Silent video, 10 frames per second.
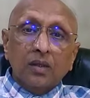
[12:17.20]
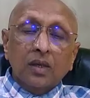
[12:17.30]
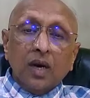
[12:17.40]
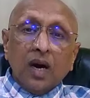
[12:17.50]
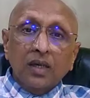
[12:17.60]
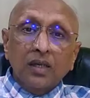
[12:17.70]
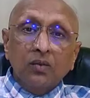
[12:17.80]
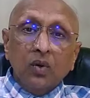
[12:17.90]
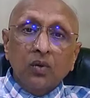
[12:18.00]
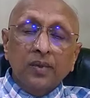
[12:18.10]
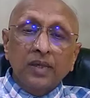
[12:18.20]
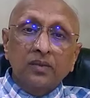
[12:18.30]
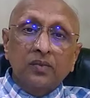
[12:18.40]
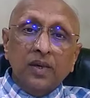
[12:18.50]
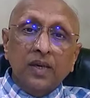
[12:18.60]
The heart involvement
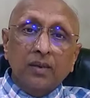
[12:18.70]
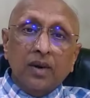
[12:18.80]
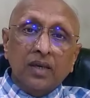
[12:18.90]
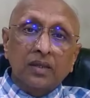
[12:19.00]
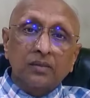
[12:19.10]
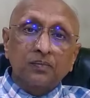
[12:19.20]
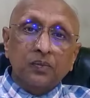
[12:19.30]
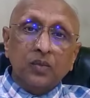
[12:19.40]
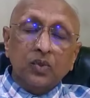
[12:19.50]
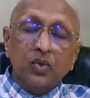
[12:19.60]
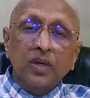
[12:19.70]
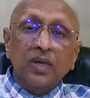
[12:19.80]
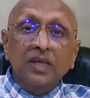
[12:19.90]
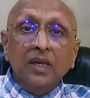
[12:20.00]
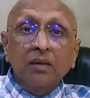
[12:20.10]
is very marked. So
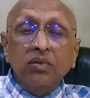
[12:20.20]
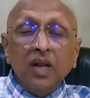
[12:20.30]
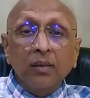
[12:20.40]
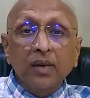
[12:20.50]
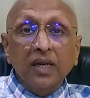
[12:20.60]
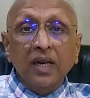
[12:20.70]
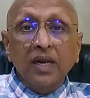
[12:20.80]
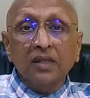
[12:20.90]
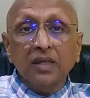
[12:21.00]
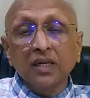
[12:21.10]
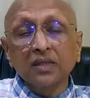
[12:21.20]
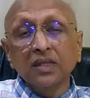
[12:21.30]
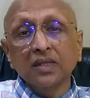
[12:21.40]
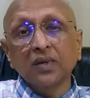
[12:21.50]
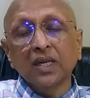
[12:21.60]
it is an inflammatory
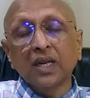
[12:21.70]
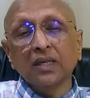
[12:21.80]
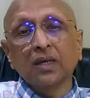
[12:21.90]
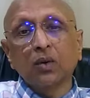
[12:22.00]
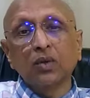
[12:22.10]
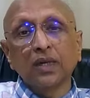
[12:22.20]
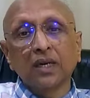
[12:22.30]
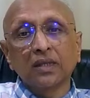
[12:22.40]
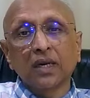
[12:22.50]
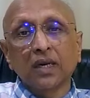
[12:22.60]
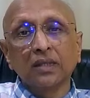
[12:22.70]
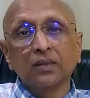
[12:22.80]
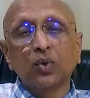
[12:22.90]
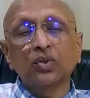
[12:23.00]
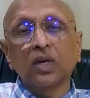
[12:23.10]
arthritis as well as gouty
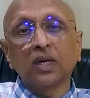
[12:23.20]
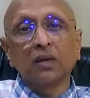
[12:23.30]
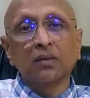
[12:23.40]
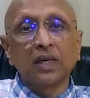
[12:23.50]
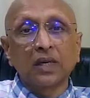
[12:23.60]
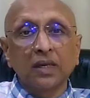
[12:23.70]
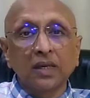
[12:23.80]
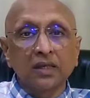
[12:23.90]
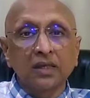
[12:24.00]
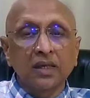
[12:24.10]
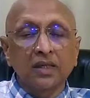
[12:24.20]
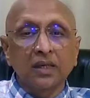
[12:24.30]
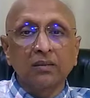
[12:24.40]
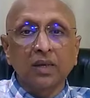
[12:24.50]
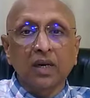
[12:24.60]
arthritis. Both are covered under the
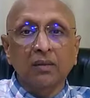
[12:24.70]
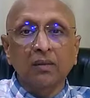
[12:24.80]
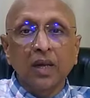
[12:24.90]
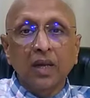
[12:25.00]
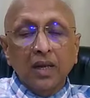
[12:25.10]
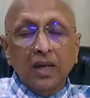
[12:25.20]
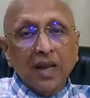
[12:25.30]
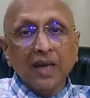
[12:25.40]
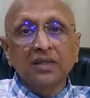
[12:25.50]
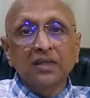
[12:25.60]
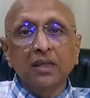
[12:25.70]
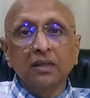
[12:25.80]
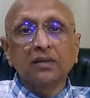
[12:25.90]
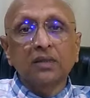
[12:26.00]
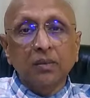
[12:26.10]
lithium carb. Lysine,
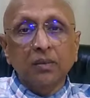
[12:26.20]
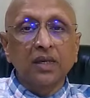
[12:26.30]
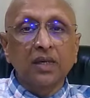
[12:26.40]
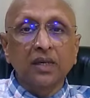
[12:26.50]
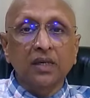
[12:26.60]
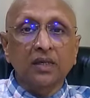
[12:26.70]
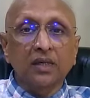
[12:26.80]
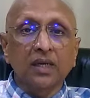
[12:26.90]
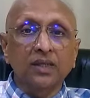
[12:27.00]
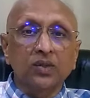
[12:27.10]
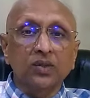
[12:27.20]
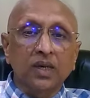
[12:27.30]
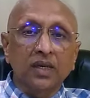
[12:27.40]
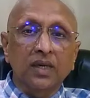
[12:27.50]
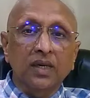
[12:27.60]
syphilitic arthritis you
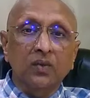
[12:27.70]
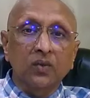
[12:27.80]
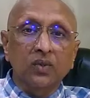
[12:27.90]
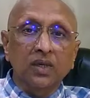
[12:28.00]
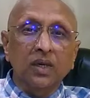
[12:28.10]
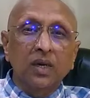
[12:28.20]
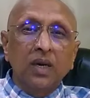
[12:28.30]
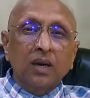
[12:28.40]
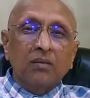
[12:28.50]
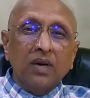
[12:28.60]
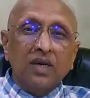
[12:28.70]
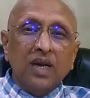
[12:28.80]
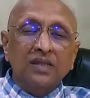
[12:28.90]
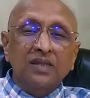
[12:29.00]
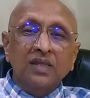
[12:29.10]
can get over there. But
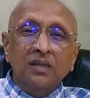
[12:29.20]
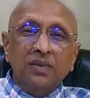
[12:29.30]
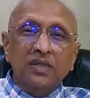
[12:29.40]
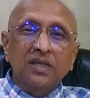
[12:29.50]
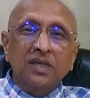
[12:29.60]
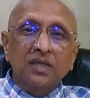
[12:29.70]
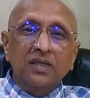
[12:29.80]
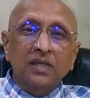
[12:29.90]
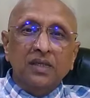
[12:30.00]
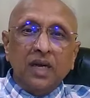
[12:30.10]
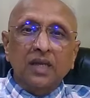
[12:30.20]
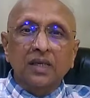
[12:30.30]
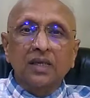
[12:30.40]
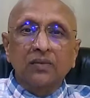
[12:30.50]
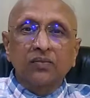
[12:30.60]
lysine, the presentation is
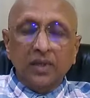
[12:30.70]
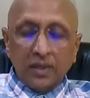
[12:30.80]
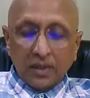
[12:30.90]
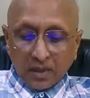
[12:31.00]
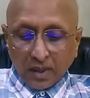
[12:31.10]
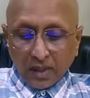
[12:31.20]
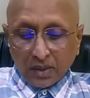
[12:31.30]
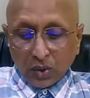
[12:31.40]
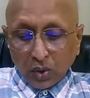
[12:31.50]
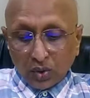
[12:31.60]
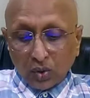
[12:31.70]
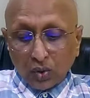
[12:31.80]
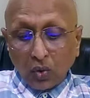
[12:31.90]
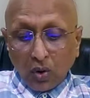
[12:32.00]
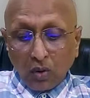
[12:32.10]
rather different. It's not
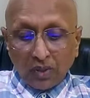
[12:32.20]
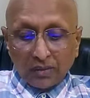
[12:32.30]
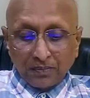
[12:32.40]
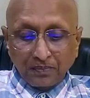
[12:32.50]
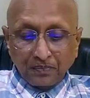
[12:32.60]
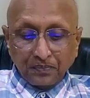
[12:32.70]
so common.